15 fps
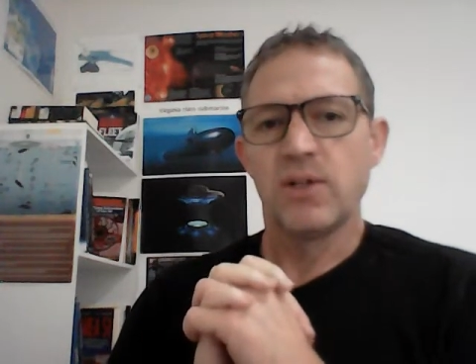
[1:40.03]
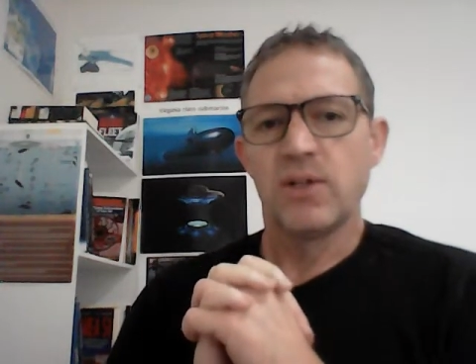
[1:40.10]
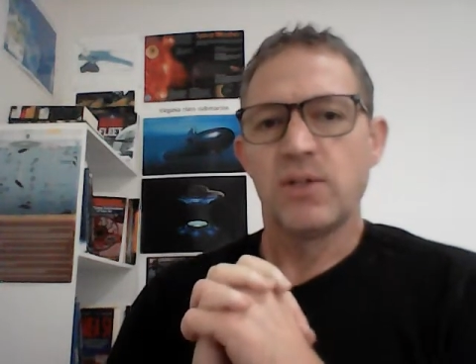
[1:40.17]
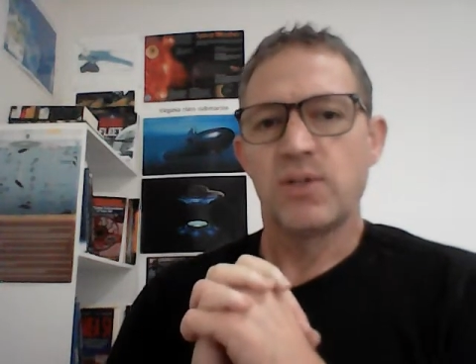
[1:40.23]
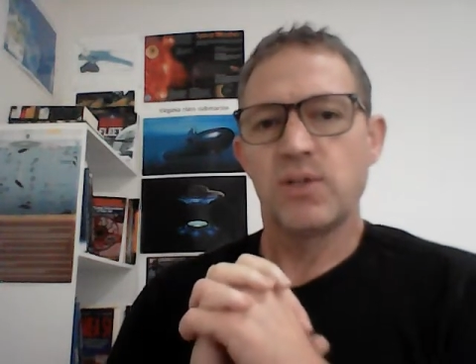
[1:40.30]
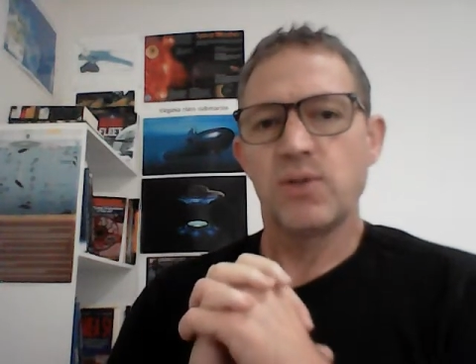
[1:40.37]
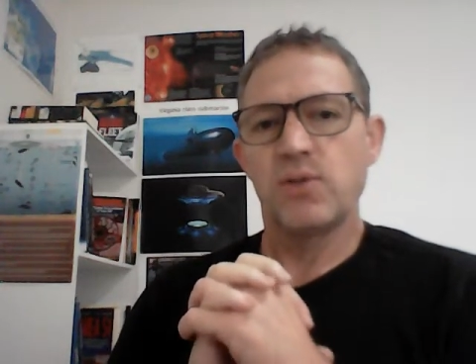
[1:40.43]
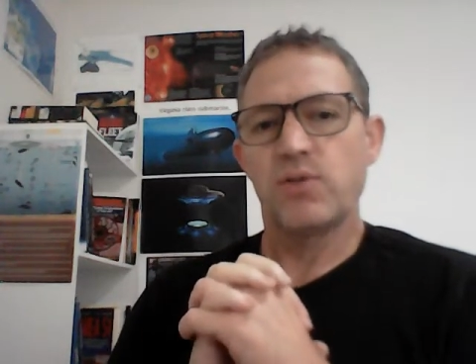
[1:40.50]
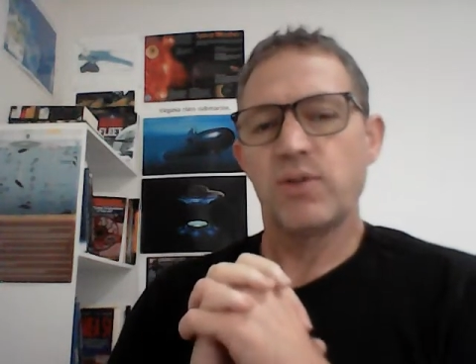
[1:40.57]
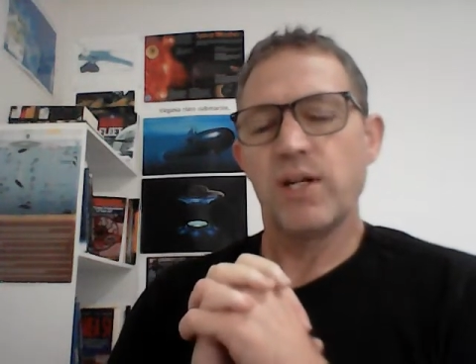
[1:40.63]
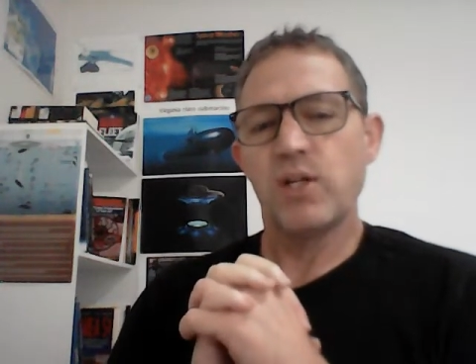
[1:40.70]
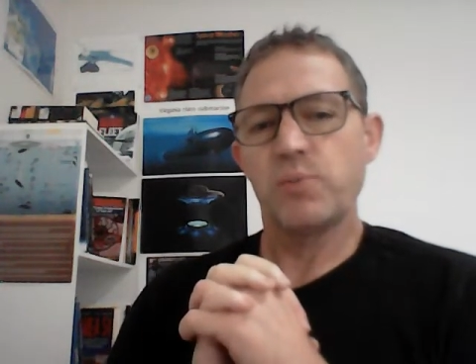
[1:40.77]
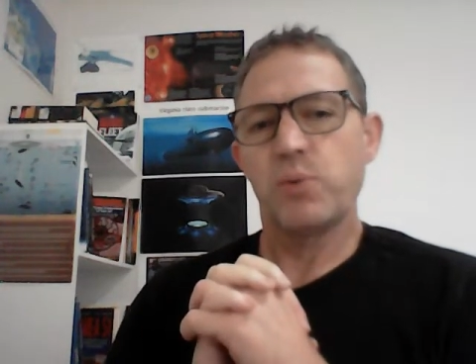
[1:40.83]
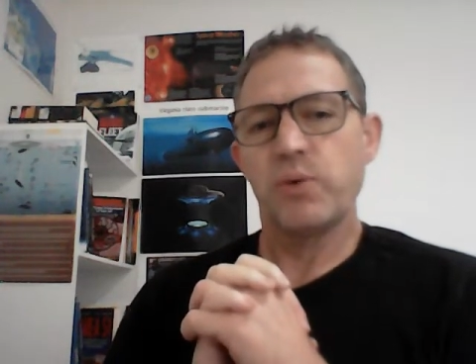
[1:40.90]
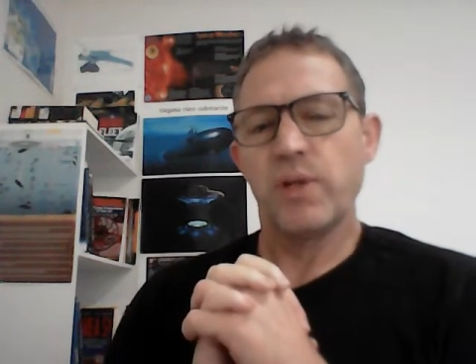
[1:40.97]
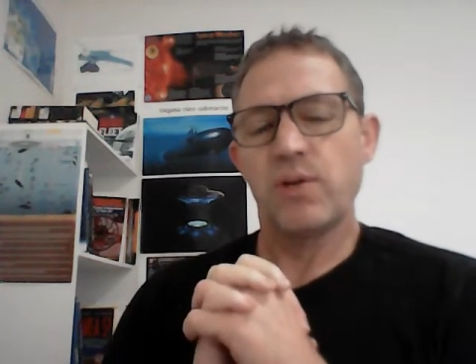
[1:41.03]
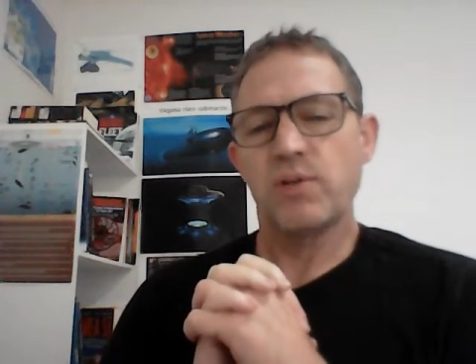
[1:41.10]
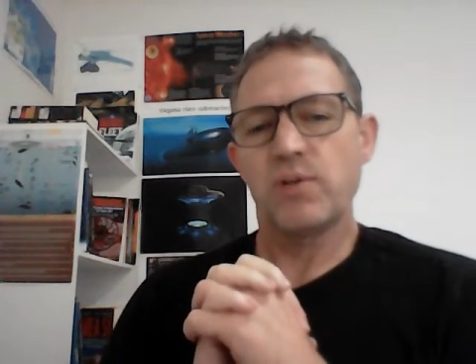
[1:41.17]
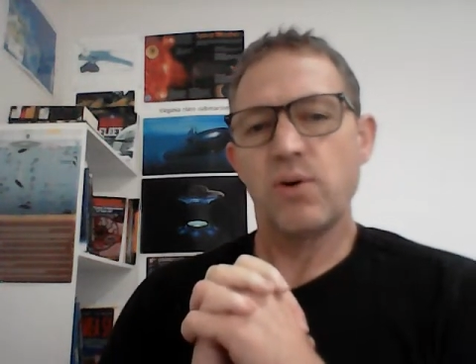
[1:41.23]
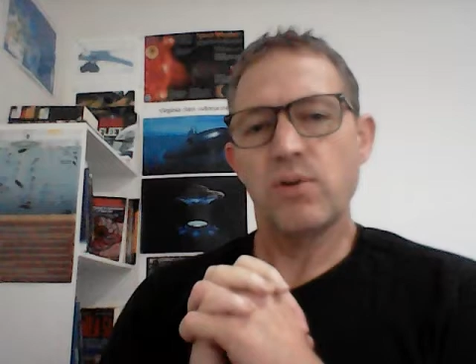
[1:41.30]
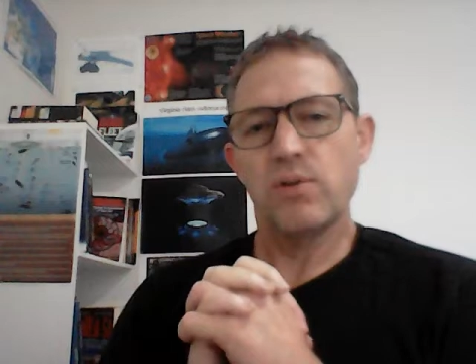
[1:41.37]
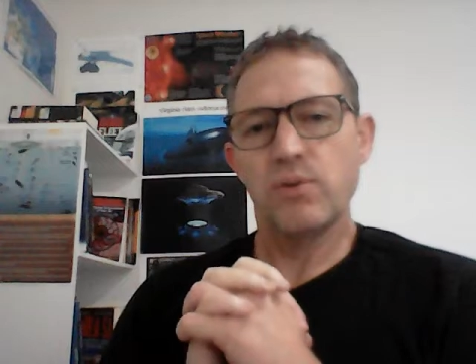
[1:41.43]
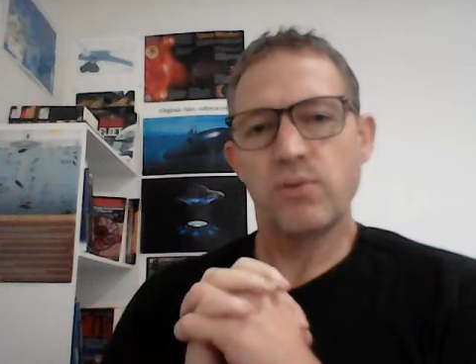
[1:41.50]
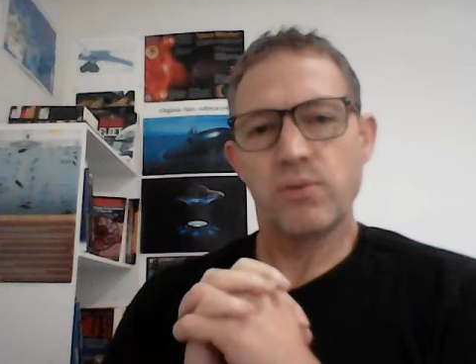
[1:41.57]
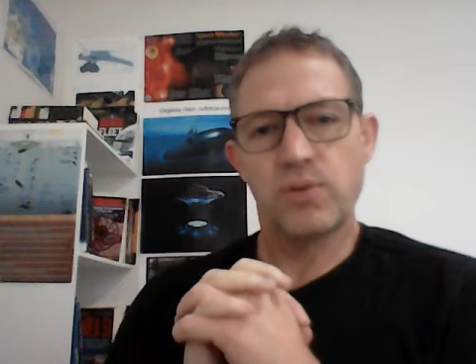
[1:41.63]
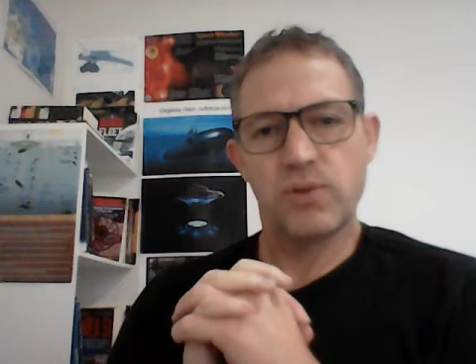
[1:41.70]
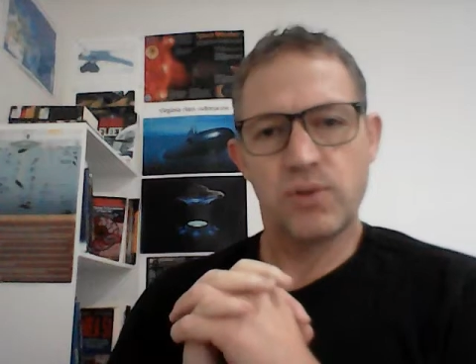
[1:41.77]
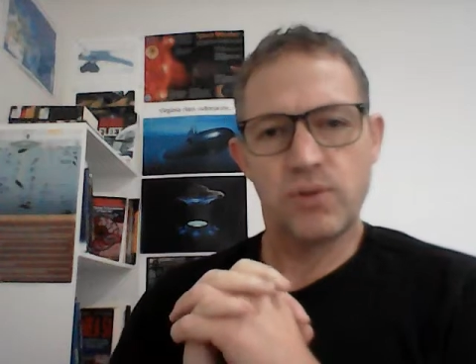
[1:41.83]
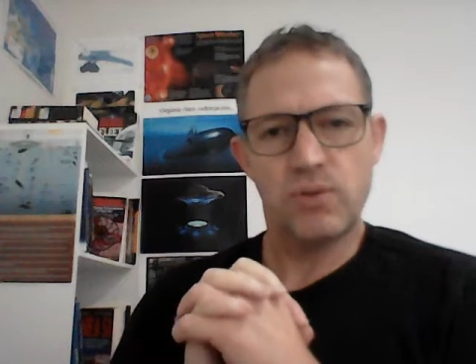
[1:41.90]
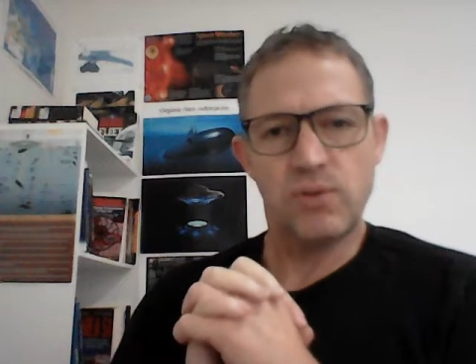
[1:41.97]
to transport those
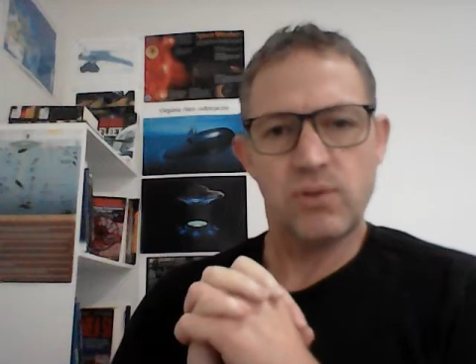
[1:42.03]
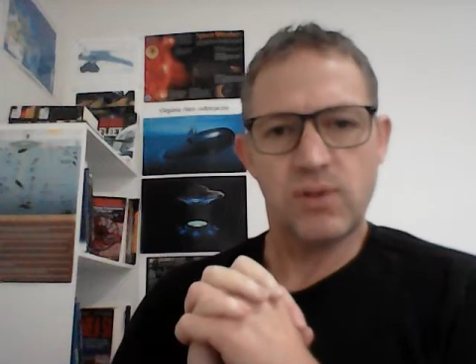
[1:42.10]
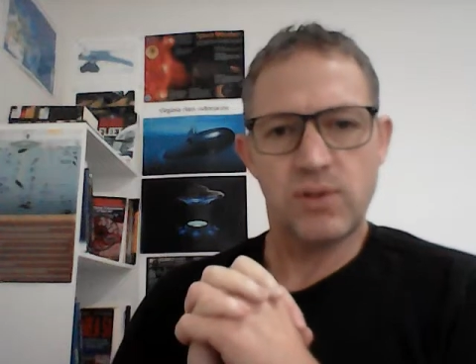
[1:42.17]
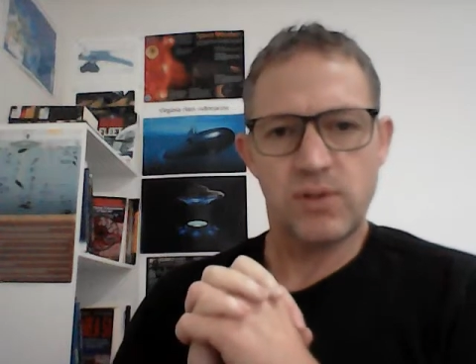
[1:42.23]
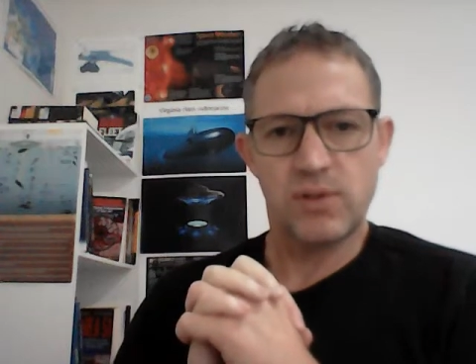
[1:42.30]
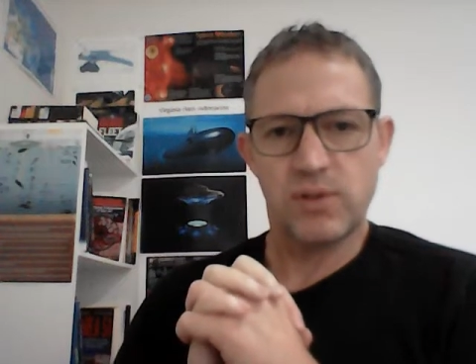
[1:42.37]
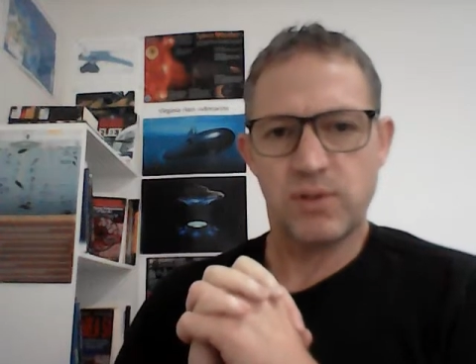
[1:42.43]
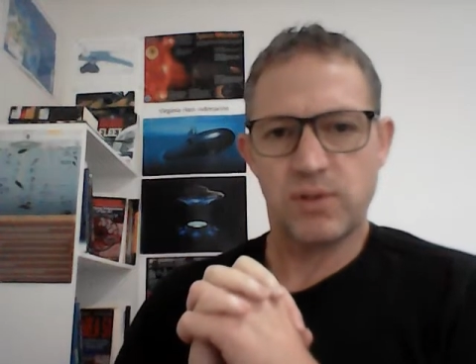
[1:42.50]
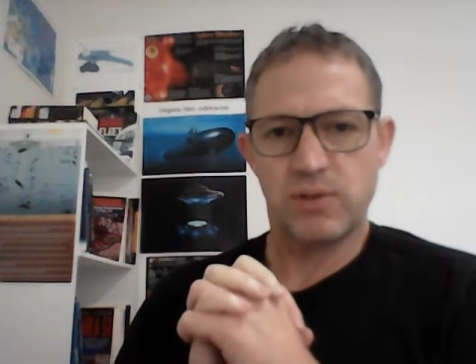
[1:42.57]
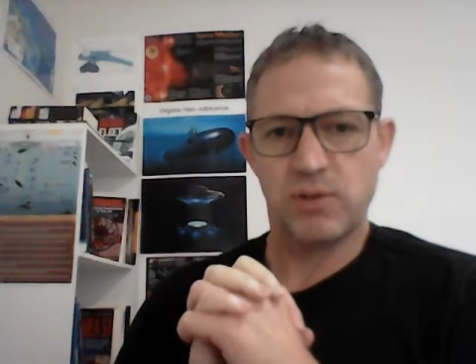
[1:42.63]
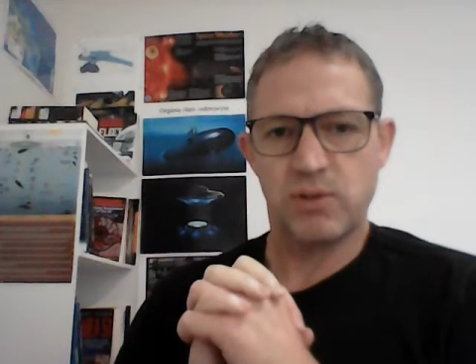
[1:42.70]
nodules to this